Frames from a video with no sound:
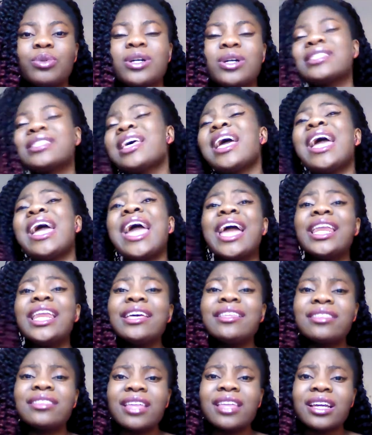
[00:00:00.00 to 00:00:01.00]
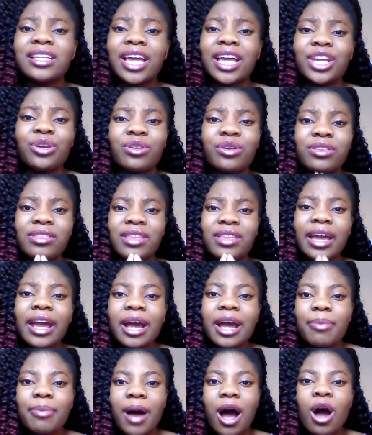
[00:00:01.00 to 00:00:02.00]
because anything that you
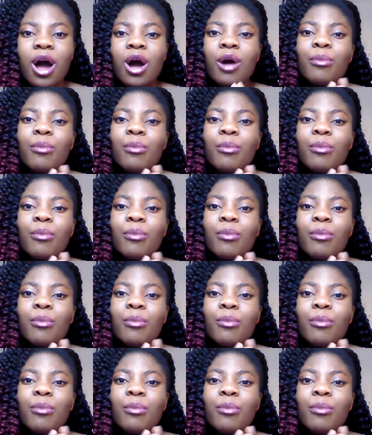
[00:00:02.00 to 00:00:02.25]
think about